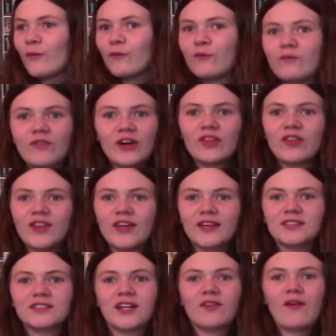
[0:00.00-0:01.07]
fun
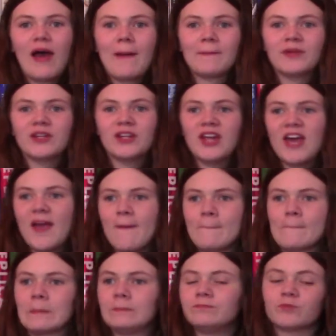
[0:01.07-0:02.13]
things that have happened today.
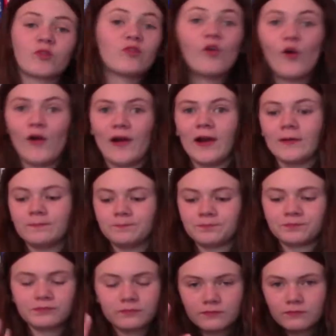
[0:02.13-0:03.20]
4,
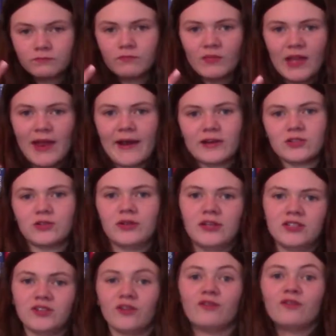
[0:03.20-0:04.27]
actually.
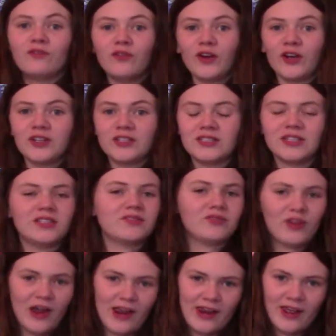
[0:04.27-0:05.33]
So first, it's
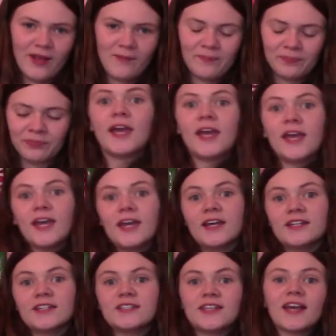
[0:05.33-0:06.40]
Friday,
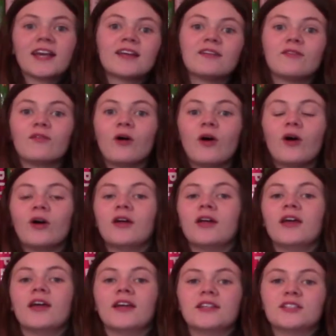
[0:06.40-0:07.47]
and second of all,
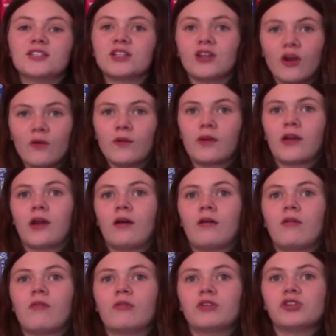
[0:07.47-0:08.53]
it's snowing
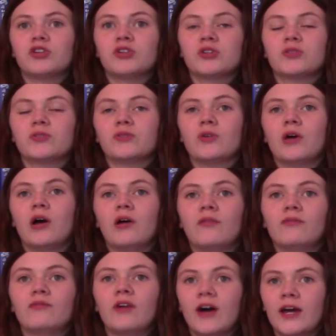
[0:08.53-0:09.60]
out, which is
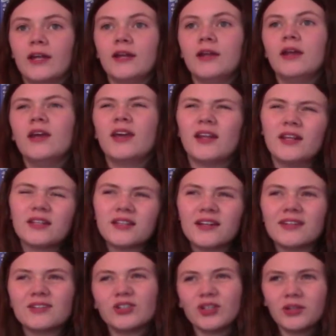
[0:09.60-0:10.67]
fun. It is
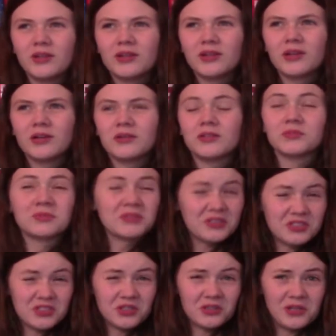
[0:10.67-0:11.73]
kind of chilly though, it's really
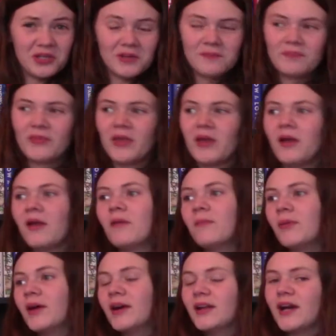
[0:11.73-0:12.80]
chilly,
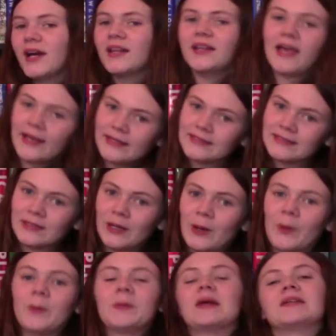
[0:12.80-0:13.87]
but I like
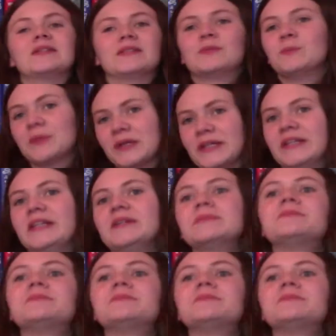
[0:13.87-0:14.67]
snow because it's pretty.